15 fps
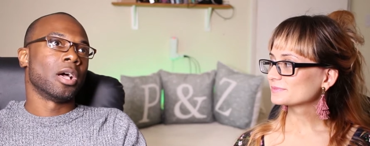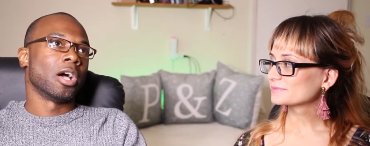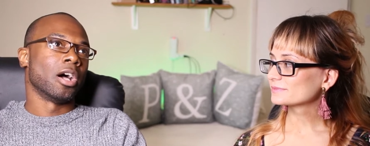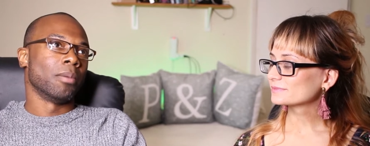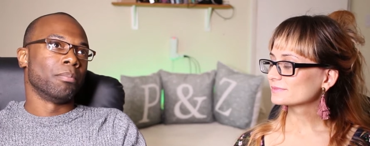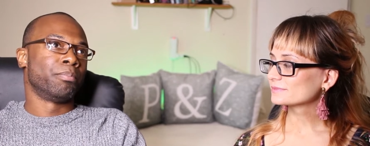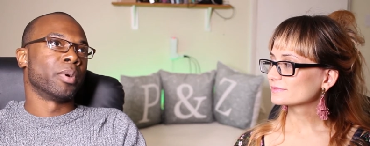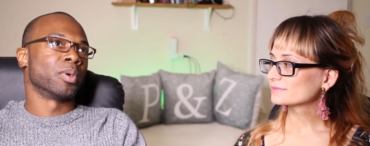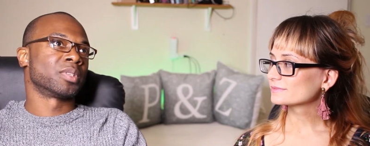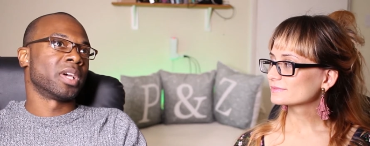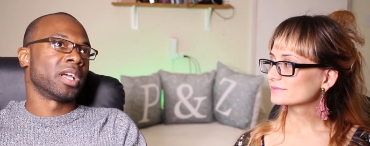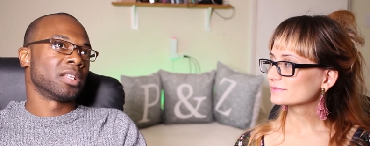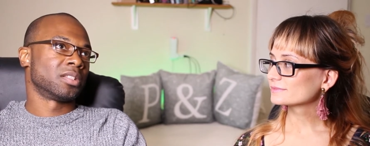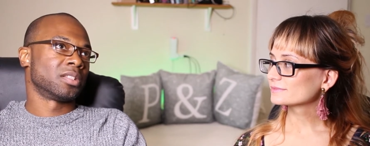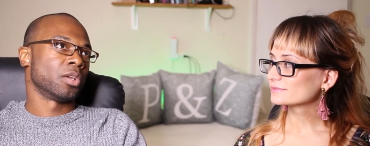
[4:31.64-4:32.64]
Speaker 1: uh,
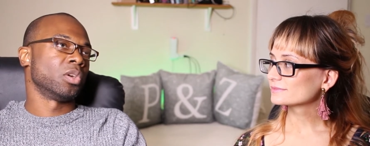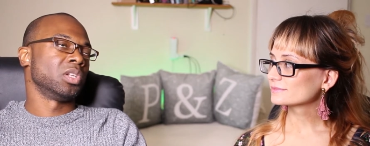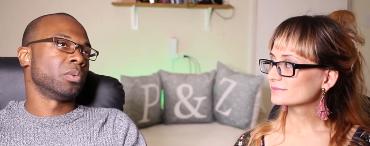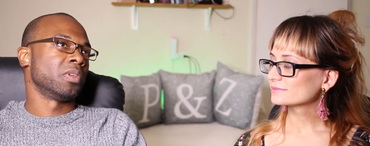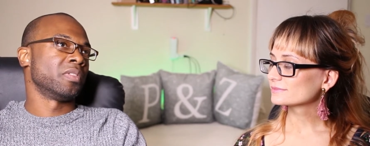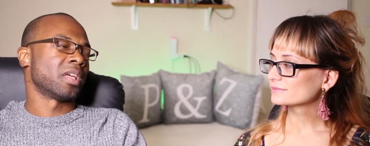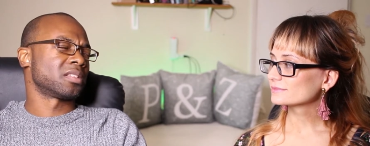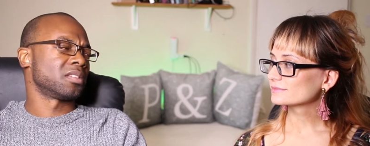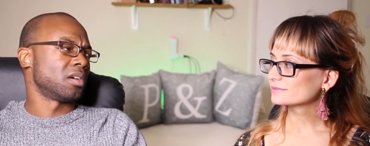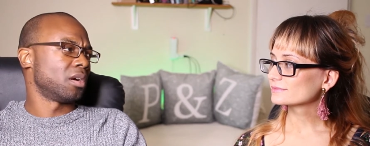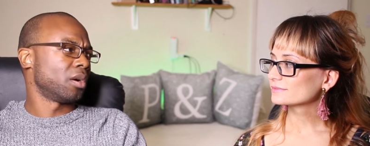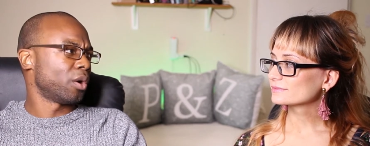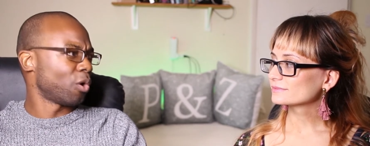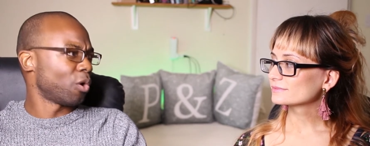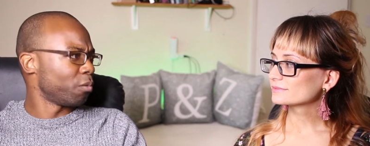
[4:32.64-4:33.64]
Boza is the only one that's not
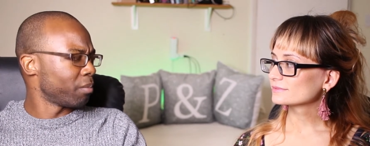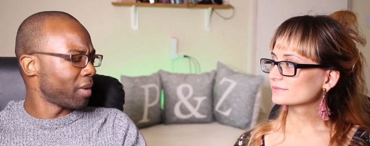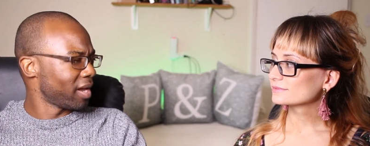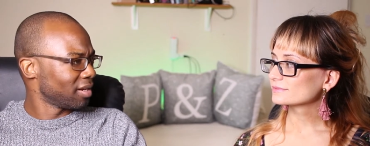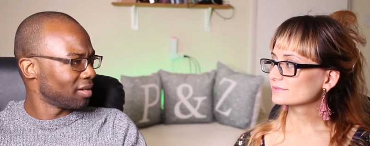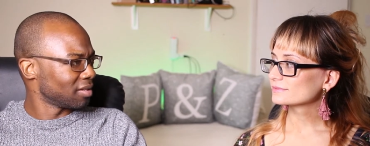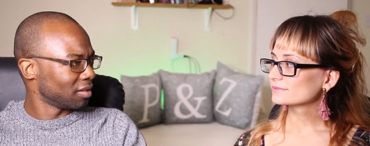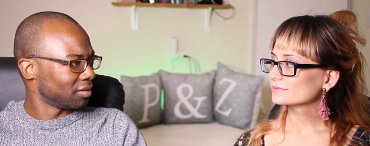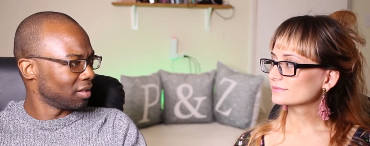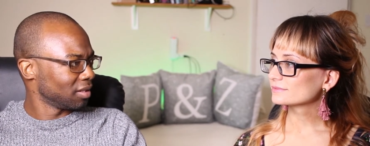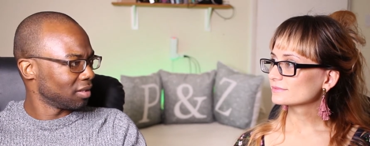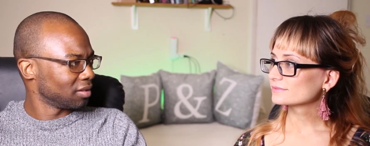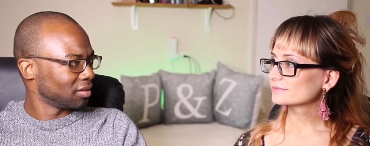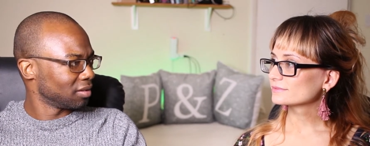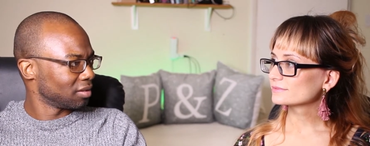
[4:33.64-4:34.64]
homemade. Is that right?
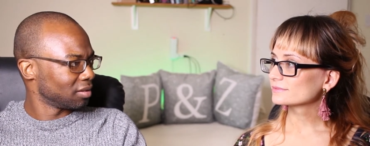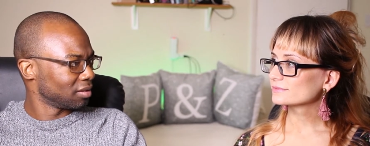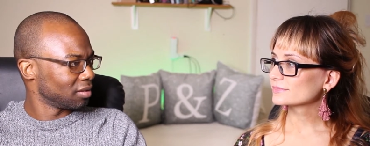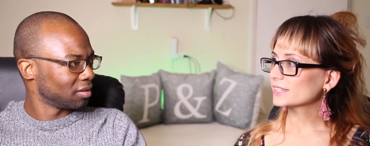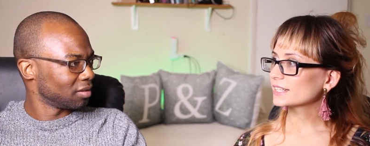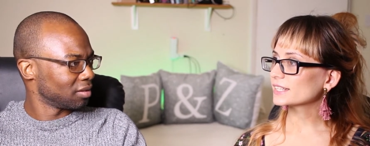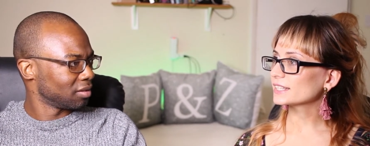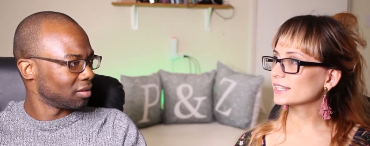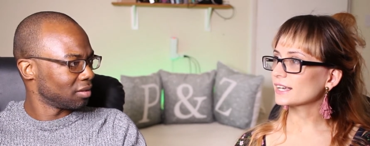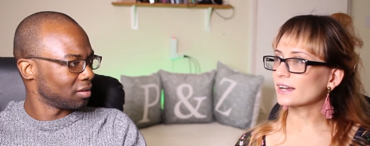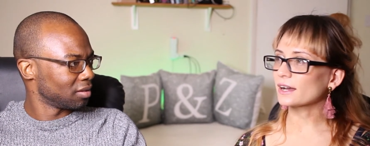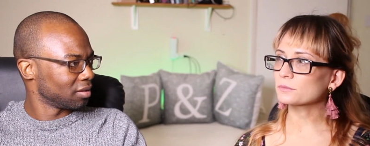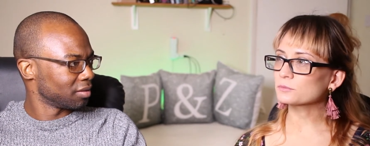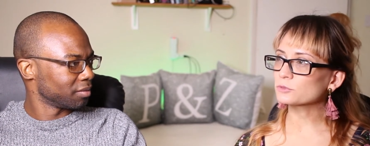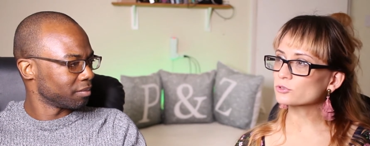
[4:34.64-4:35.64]
Speaker 2: Yeah,
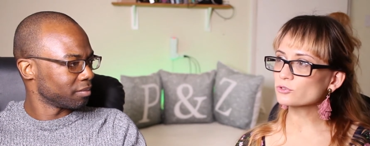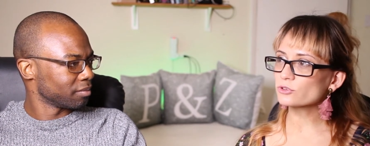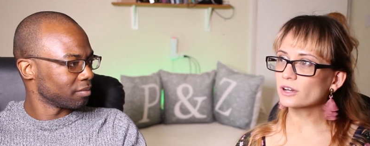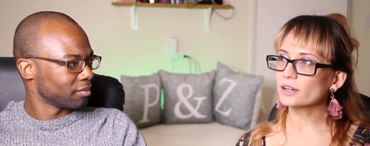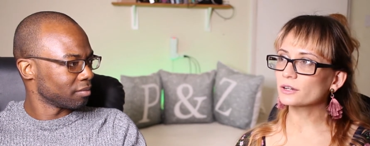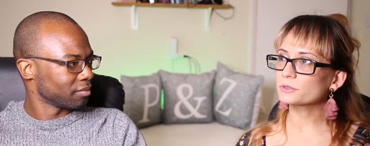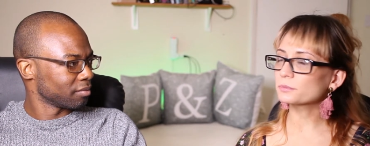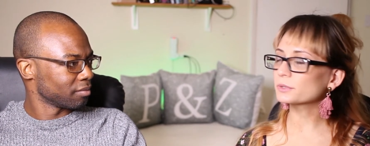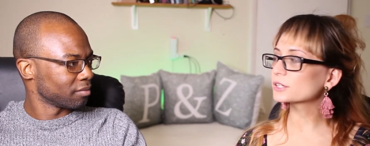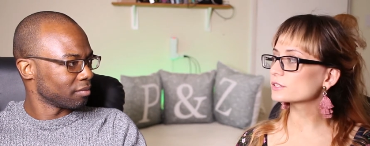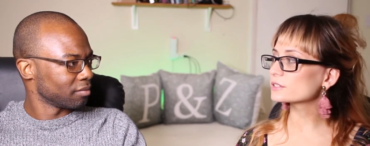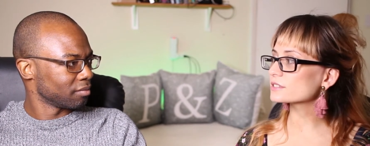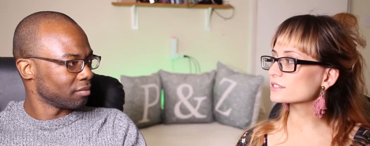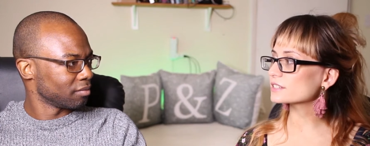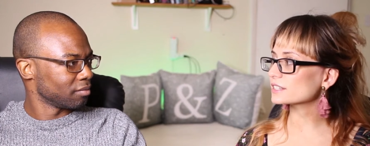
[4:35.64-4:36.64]
I'm not sure how it,
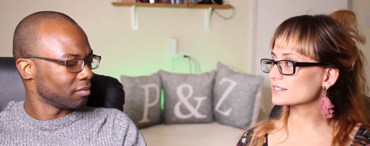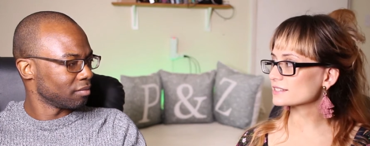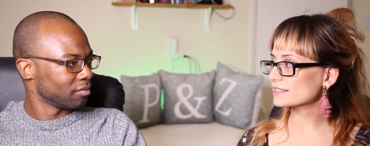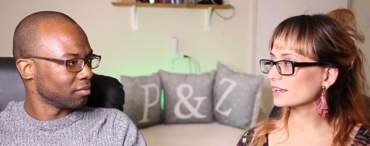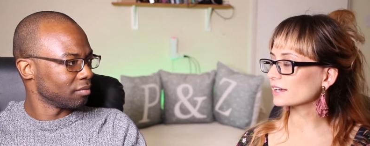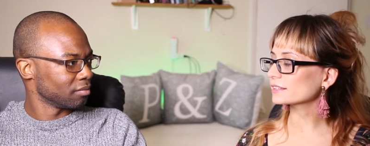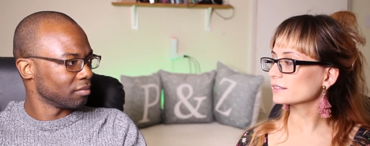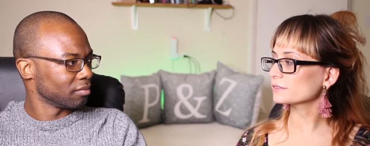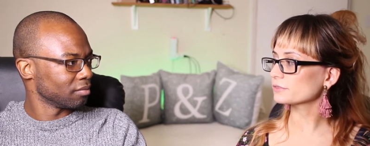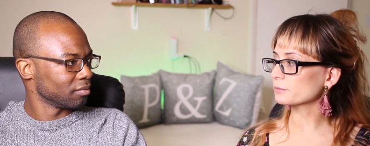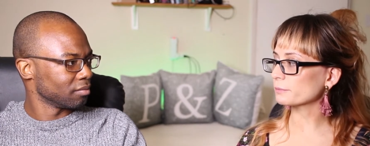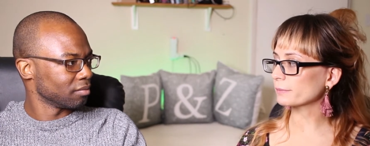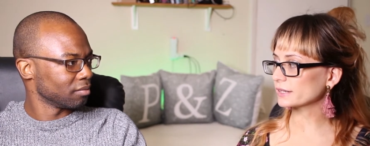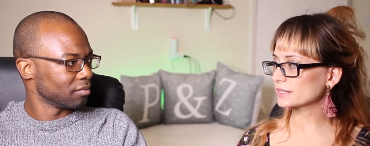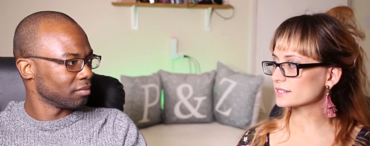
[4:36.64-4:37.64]
because it's slightly
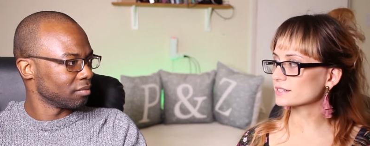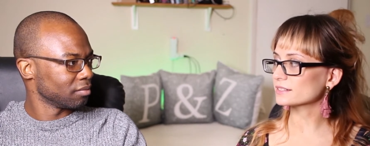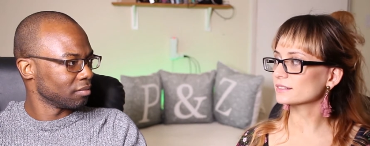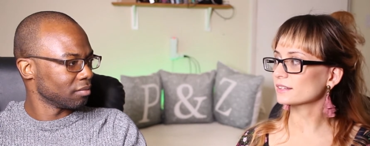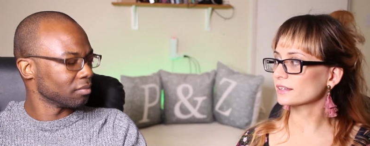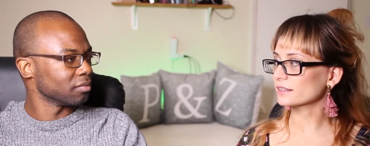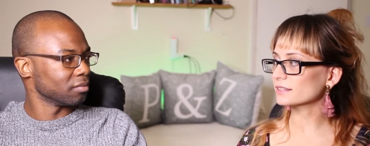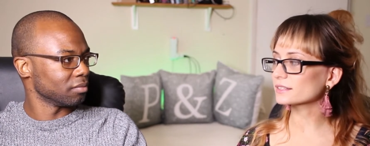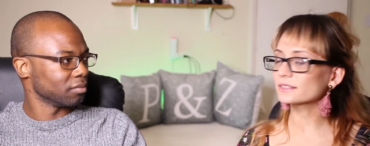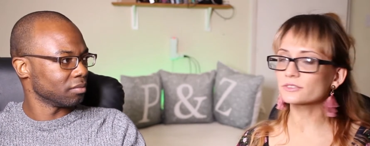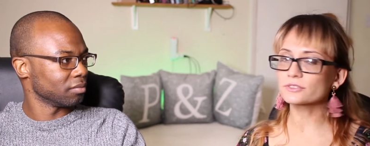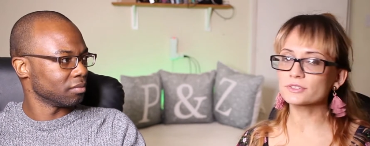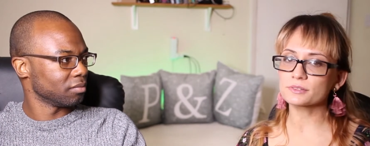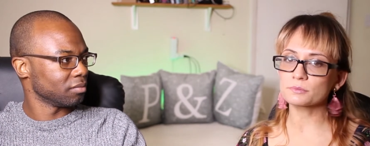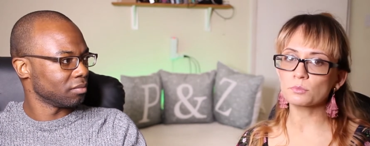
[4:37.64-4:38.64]
fermented. I mm. think there
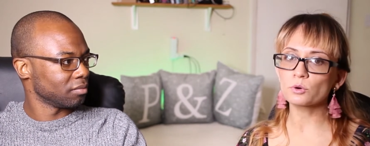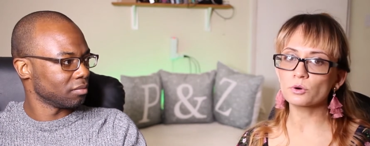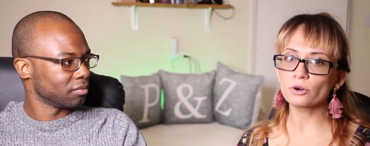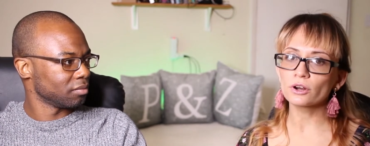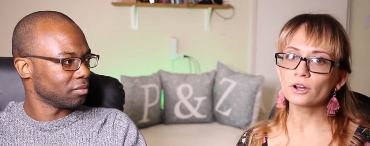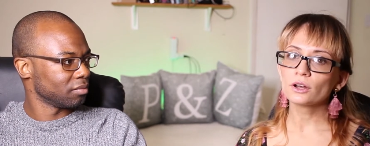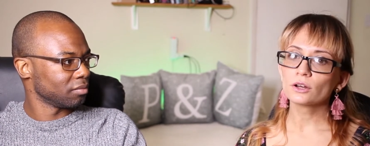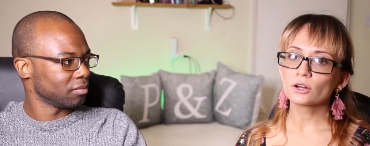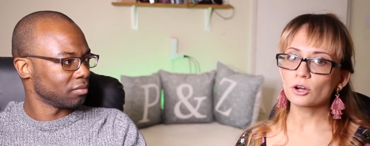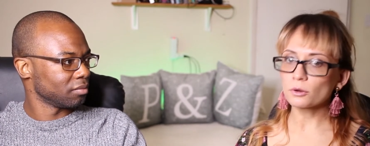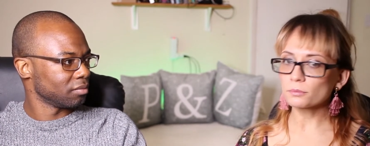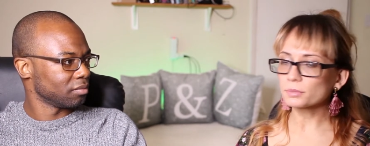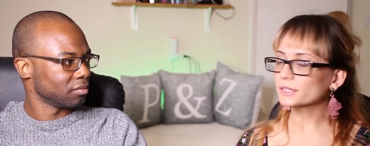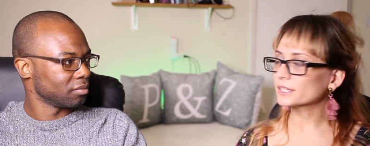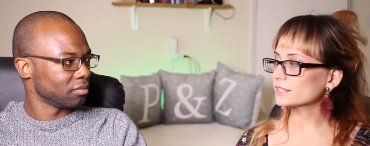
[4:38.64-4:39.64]
is a more
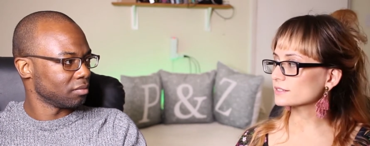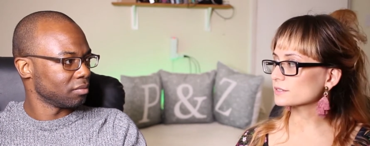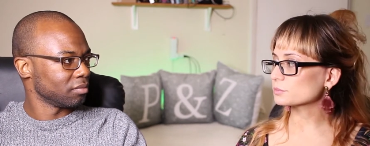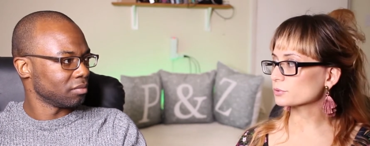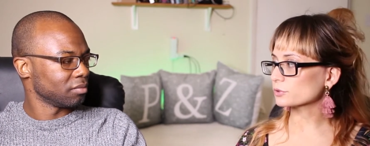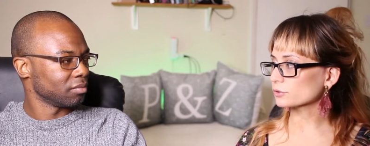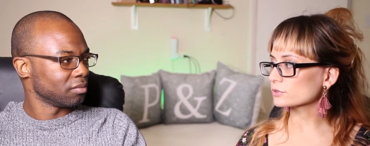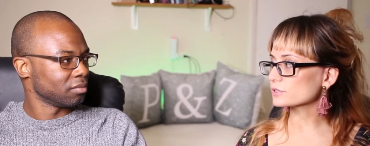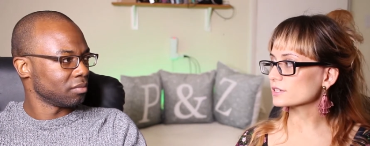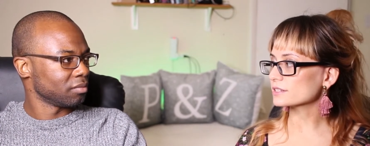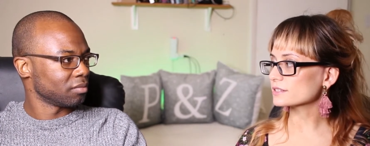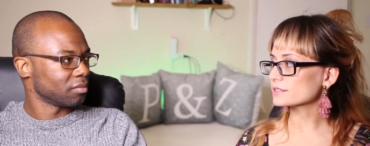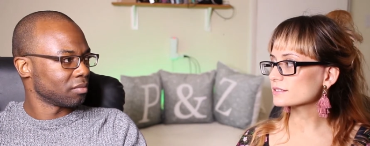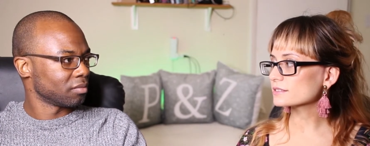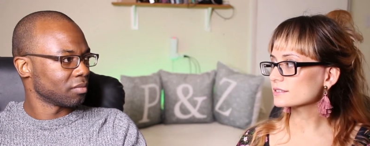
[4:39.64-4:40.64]
complicated
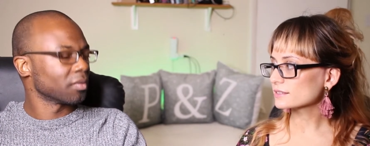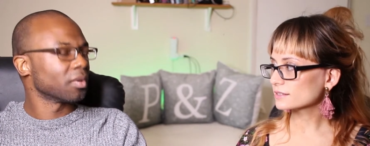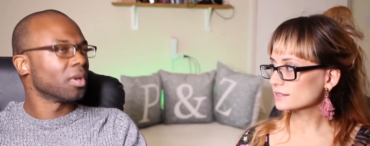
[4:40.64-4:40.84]
process.